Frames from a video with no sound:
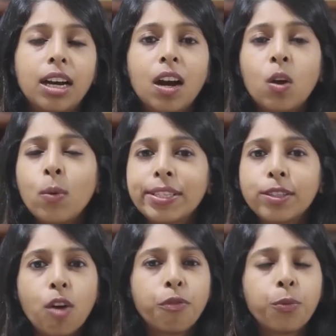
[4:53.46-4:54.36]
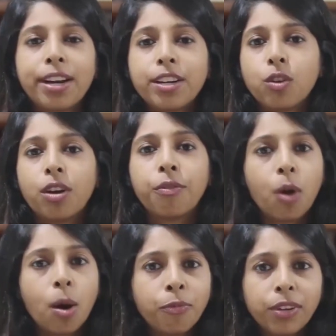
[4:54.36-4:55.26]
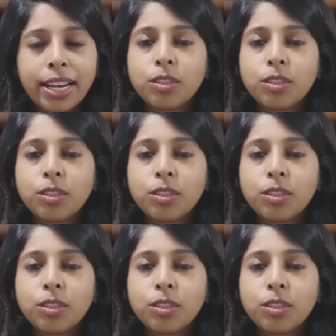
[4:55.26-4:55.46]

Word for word: uh, quiz softwares or form filling